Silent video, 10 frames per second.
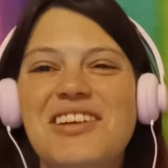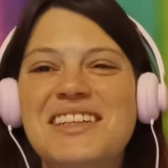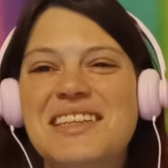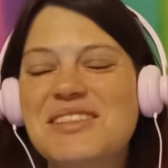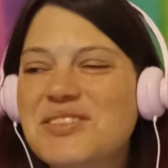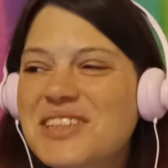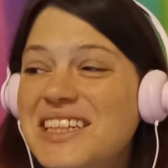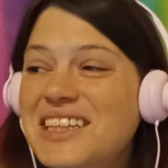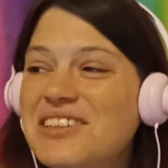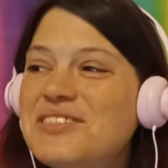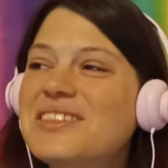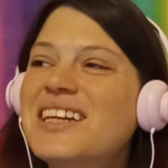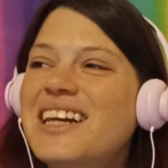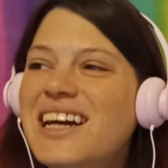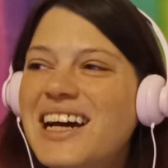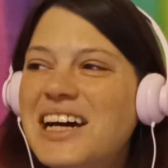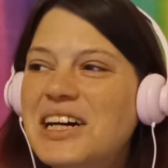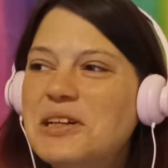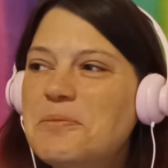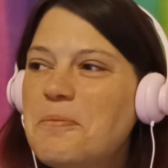dress that was really cute
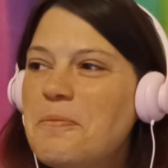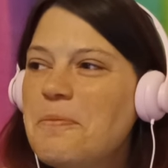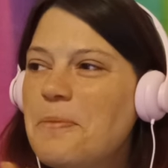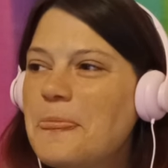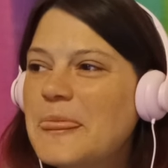um